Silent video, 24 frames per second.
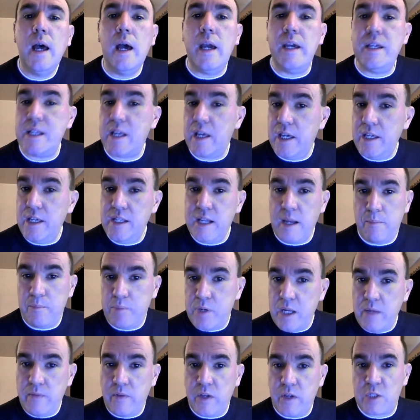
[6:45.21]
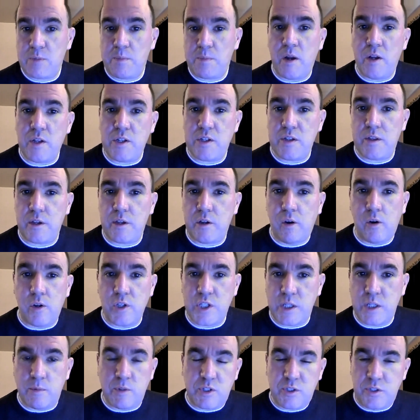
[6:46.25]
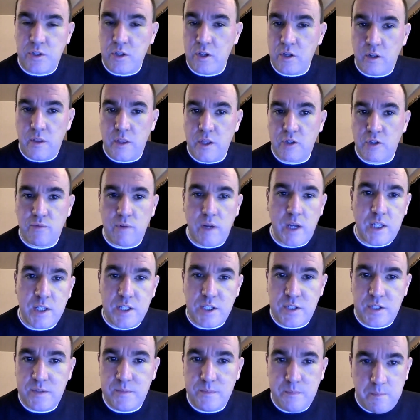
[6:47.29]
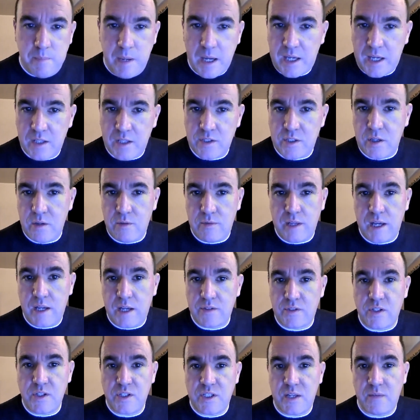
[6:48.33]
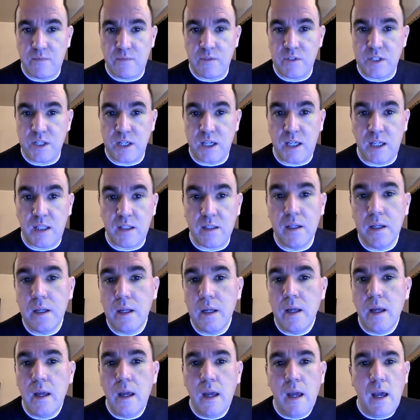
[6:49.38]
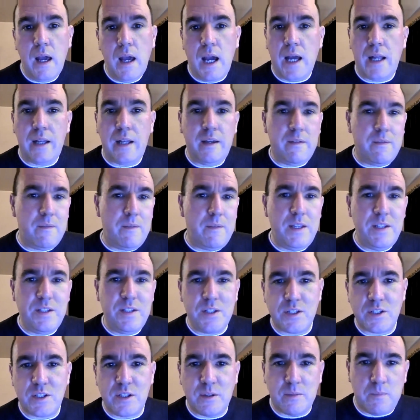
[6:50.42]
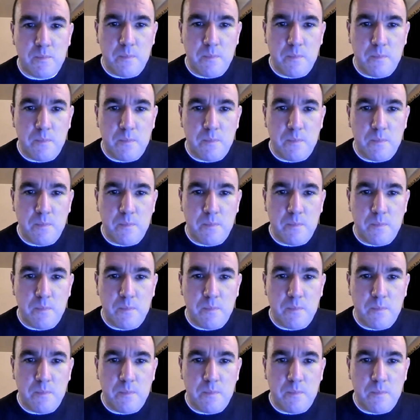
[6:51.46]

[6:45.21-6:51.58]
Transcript: He's had previous experience of the course. He was third in this race back in 2017, and he's just